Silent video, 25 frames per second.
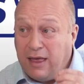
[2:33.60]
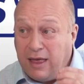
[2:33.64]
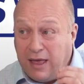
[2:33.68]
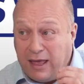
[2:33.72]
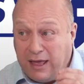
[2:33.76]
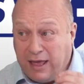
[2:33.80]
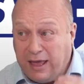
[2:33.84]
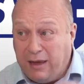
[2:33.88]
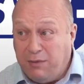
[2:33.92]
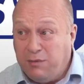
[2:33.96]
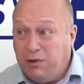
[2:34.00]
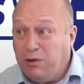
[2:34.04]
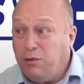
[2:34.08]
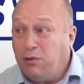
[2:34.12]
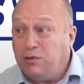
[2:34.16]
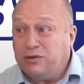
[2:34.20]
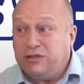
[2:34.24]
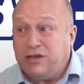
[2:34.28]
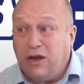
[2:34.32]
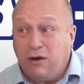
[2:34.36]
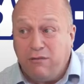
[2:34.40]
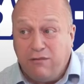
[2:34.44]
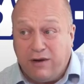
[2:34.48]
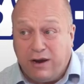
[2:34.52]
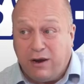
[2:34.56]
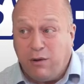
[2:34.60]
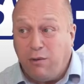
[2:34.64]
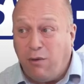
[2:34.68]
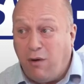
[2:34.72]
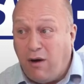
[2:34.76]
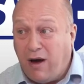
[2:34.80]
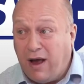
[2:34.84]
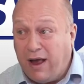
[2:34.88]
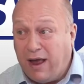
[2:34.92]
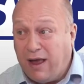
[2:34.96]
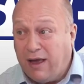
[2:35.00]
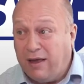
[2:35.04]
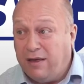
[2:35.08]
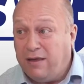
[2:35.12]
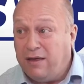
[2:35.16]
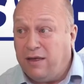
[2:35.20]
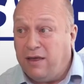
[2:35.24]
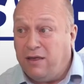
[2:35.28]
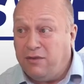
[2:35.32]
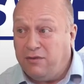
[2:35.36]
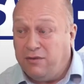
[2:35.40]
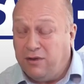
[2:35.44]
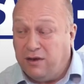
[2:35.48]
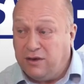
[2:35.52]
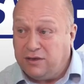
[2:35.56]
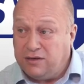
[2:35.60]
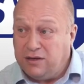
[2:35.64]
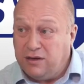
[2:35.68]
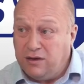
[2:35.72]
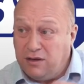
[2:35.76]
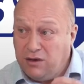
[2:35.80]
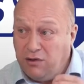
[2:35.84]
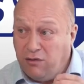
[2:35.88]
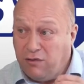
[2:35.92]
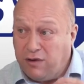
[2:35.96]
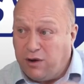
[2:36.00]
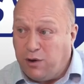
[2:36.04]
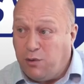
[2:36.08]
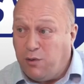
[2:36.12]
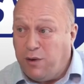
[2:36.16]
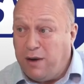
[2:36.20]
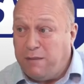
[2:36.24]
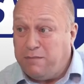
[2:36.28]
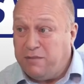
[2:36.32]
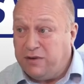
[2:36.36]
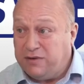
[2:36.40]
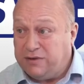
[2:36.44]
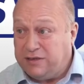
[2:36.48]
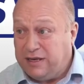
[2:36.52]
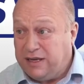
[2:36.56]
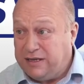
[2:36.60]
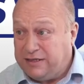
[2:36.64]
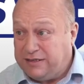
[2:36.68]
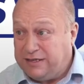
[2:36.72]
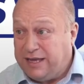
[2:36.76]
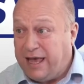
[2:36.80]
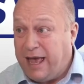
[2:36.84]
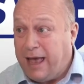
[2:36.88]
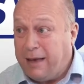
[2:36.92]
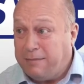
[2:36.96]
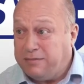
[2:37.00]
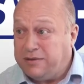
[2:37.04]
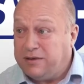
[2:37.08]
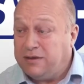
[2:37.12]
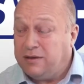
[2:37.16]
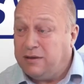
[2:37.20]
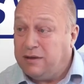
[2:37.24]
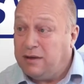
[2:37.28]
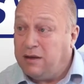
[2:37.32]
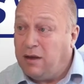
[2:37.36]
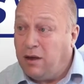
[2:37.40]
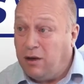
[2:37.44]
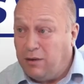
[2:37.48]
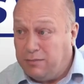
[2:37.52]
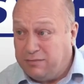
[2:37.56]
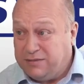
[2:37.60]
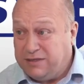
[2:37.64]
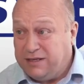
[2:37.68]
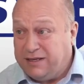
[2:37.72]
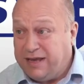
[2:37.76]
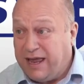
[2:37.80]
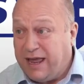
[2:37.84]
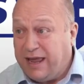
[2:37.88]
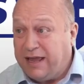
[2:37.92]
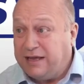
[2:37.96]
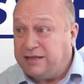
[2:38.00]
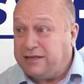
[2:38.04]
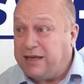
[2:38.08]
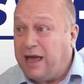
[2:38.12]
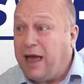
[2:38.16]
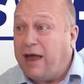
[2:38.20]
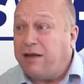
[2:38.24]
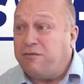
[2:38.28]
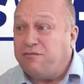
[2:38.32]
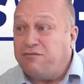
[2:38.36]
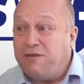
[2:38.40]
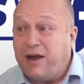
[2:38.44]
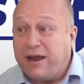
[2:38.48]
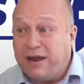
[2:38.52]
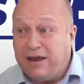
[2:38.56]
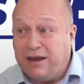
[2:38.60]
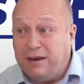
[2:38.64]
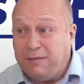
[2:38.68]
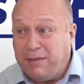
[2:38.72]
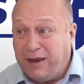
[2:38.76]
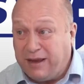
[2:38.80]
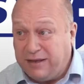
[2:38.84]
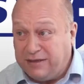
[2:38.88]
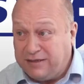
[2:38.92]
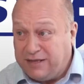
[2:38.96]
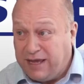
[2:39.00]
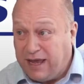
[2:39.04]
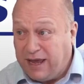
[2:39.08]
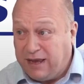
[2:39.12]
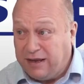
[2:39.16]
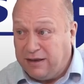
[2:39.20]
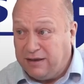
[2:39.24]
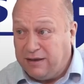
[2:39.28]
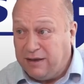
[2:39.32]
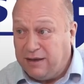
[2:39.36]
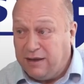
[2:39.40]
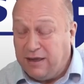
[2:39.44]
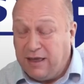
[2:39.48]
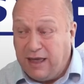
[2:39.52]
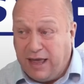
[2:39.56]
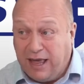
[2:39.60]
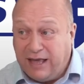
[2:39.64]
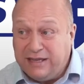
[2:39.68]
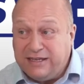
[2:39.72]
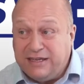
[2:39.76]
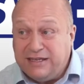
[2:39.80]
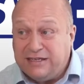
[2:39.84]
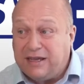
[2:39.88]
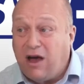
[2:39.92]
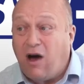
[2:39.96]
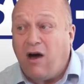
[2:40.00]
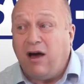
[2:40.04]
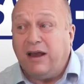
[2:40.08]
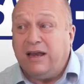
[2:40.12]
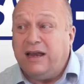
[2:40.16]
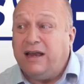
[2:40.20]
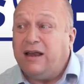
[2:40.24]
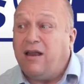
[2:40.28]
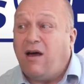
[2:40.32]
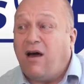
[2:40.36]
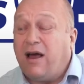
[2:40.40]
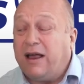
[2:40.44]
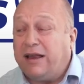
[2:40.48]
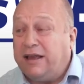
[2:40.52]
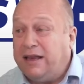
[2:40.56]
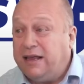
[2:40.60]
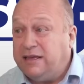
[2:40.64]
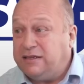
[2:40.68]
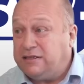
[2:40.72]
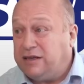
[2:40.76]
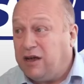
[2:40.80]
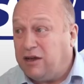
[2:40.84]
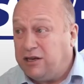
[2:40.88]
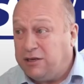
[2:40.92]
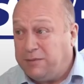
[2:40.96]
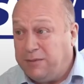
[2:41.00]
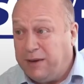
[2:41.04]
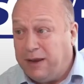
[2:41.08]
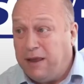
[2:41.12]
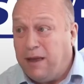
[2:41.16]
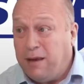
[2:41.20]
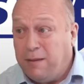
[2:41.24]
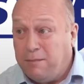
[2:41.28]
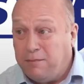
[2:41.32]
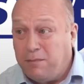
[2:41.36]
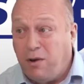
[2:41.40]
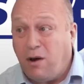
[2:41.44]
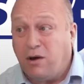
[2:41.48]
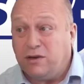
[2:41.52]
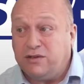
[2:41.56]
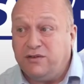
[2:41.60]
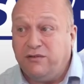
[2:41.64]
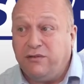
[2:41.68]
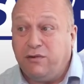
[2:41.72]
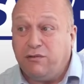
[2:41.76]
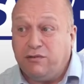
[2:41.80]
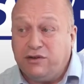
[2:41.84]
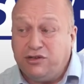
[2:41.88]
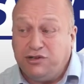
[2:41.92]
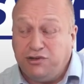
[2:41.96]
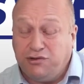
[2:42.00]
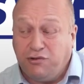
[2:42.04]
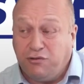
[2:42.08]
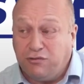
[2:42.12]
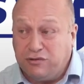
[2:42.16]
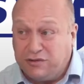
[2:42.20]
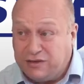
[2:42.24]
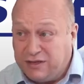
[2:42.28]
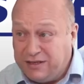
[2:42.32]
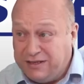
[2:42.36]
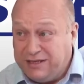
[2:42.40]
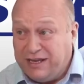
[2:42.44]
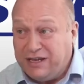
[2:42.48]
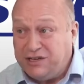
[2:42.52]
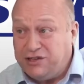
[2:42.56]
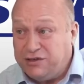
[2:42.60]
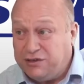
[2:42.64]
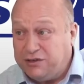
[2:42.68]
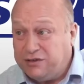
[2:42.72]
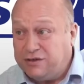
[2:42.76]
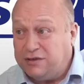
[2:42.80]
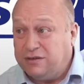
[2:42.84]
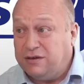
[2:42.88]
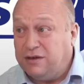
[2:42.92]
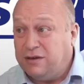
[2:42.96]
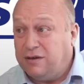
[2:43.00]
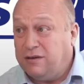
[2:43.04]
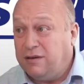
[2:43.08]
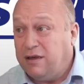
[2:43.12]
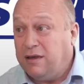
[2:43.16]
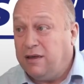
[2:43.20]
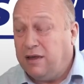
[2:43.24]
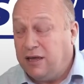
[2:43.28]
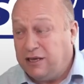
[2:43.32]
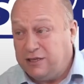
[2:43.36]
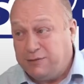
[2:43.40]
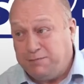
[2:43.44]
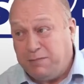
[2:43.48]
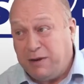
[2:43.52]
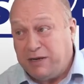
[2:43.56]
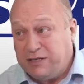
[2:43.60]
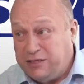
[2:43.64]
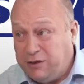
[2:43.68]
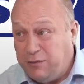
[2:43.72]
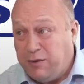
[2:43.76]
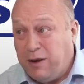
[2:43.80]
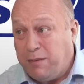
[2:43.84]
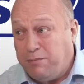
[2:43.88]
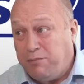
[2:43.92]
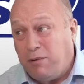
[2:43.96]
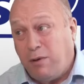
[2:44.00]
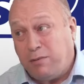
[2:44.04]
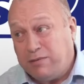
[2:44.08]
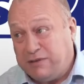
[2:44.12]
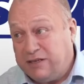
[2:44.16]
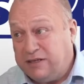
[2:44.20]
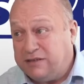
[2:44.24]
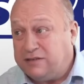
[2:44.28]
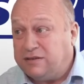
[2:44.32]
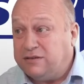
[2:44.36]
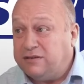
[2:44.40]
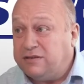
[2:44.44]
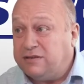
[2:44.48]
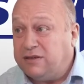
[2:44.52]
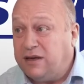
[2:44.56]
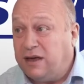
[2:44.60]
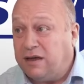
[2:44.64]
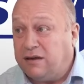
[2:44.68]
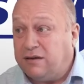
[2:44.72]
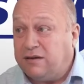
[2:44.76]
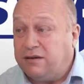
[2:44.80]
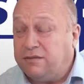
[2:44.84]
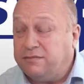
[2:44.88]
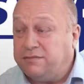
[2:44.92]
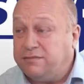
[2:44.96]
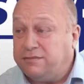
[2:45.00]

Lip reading: He will also require that your equipment is kept up to date and regularly maintained. It is highly likely it's going to be part of your insurer's conditions, especially where property is concerned.